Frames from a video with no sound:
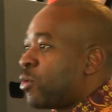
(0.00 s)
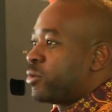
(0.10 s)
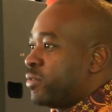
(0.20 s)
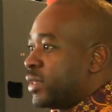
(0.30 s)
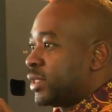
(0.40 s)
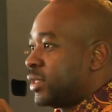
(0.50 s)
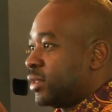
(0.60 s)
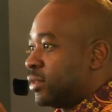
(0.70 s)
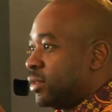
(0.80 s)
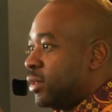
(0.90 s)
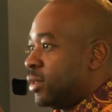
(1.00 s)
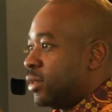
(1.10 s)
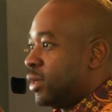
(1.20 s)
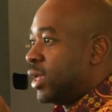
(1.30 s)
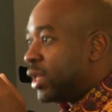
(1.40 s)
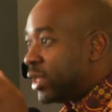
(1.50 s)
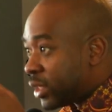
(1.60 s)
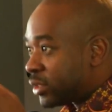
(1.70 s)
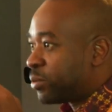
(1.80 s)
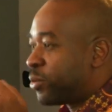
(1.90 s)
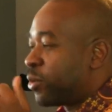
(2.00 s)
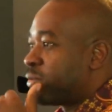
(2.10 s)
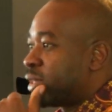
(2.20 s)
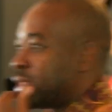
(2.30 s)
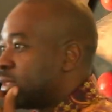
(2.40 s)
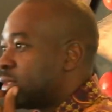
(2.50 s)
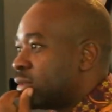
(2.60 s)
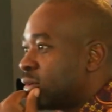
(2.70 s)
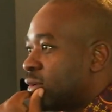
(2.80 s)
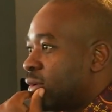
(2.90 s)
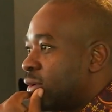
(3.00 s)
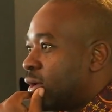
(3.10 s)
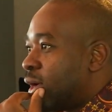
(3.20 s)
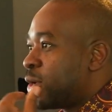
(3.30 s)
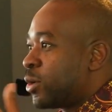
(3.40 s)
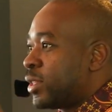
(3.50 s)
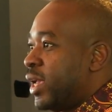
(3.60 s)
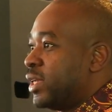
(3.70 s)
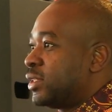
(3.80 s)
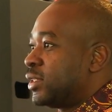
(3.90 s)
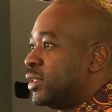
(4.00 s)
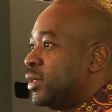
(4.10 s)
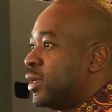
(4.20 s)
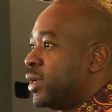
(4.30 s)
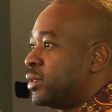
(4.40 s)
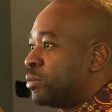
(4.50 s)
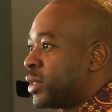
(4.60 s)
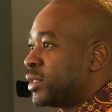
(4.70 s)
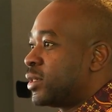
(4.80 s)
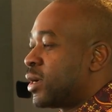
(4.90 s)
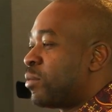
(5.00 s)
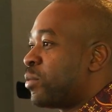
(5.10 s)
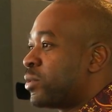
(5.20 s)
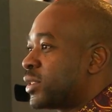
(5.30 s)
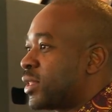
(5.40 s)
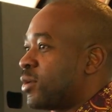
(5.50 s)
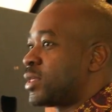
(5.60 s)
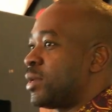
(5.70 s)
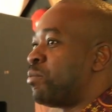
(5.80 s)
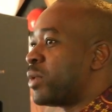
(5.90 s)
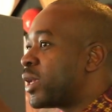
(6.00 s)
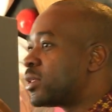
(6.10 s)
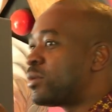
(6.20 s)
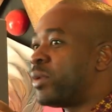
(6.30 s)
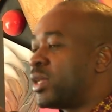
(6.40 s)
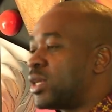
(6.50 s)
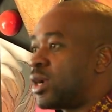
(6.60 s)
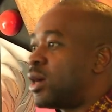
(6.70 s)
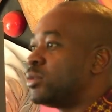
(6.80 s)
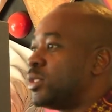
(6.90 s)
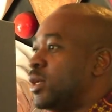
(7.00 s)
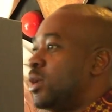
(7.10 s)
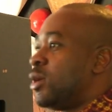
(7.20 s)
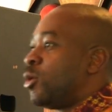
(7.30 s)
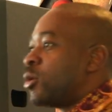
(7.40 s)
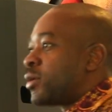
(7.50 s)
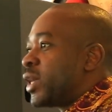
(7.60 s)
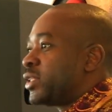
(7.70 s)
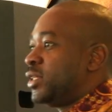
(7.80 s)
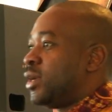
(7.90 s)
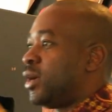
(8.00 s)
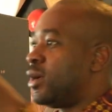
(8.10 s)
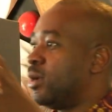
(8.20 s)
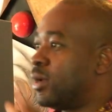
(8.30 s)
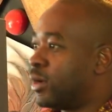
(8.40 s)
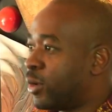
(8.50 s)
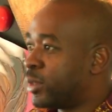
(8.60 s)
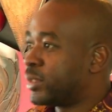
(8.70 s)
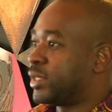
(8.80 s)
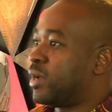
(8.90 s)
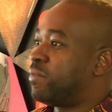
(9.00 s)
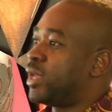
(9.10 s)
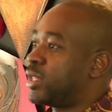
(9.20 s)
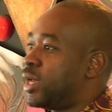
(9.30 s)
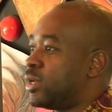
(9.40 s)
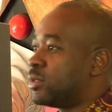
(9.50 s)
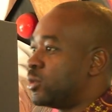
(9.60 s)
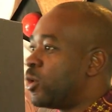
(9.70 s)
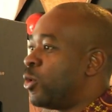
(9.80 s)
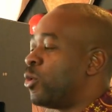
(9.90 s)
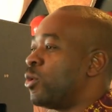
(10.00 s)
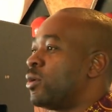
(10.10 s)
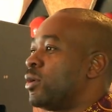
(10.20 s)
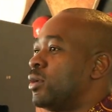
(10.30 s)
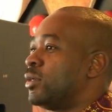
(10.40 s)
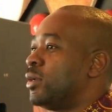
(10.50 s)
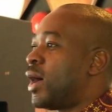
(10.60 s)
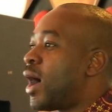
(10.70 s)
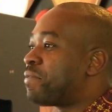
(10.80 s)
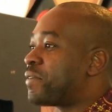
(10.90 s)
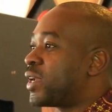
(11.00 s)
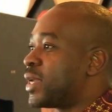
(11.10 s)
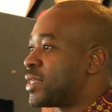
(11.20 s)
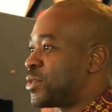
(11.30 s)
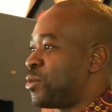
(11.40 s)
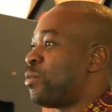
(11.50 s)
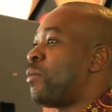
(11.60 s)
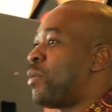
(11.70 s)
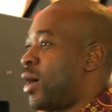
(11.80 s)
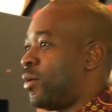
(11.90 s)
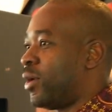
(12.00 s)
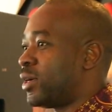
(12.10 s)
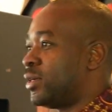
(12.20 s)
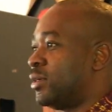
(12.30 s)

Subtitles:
conversation, a leadership conversation. I know the ANC and President Ramaphosa, there was a big debate around Russia, all the stuff like that. No, Africa is a superpower.